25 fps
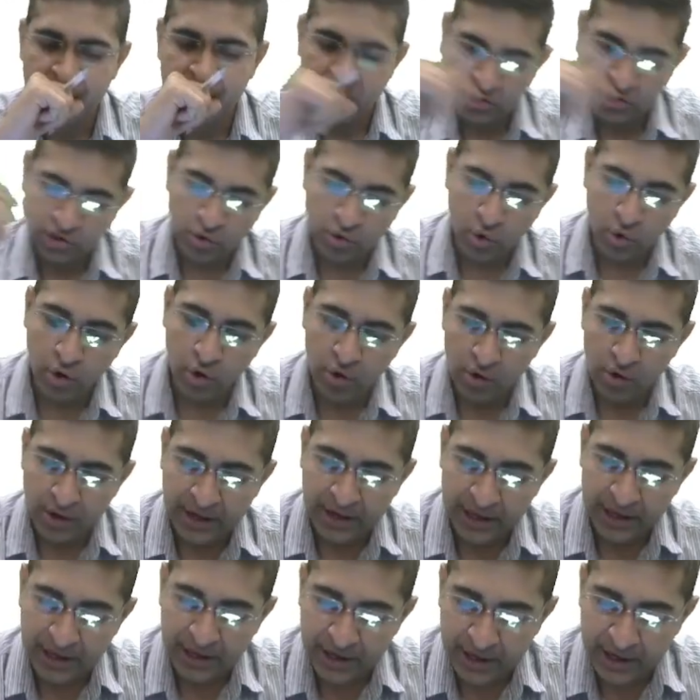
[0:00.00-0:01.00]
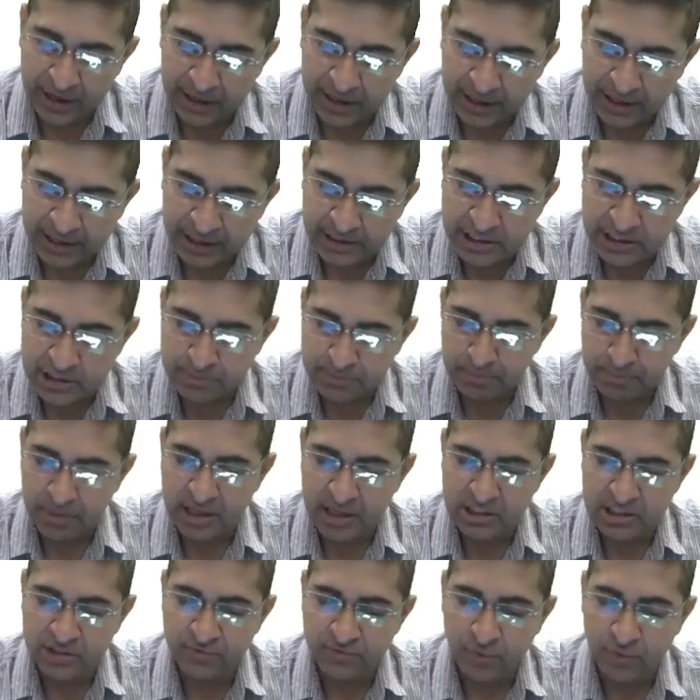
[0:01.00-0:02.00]
So here it is
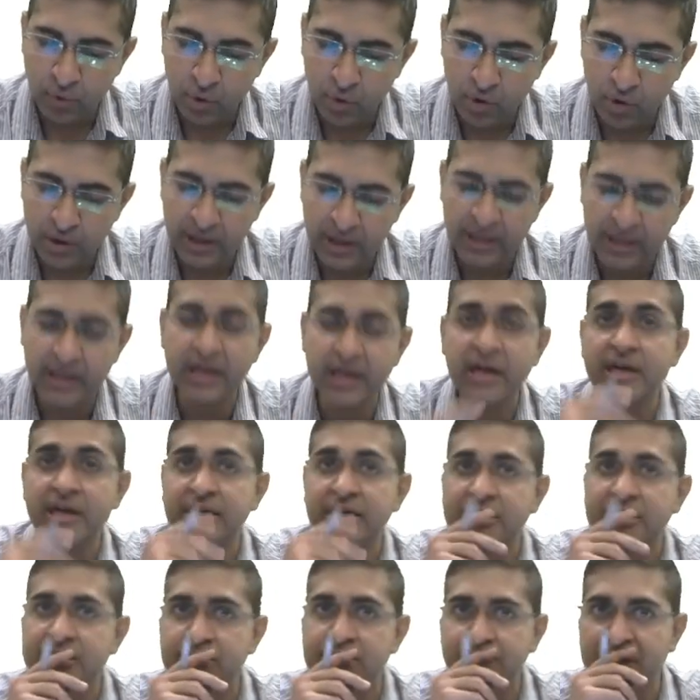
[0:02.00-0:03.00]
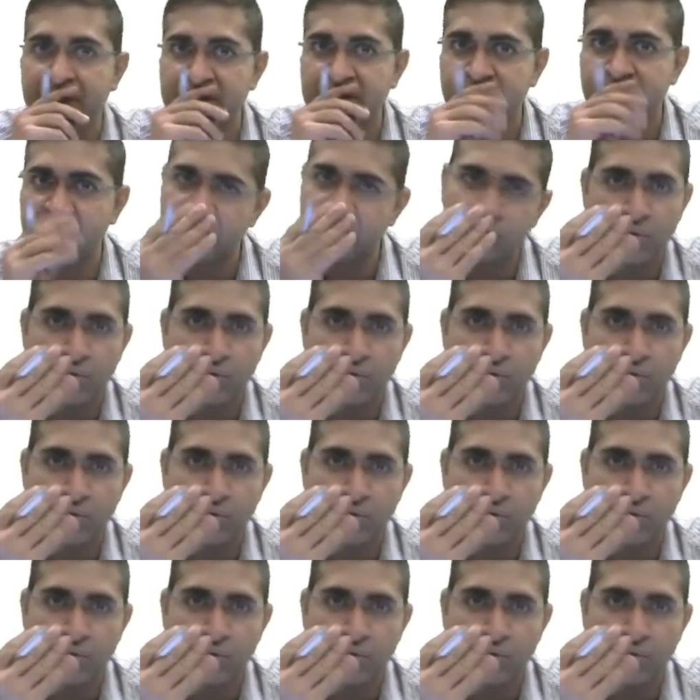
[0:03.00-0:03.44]
plus 4, here it is plus 5.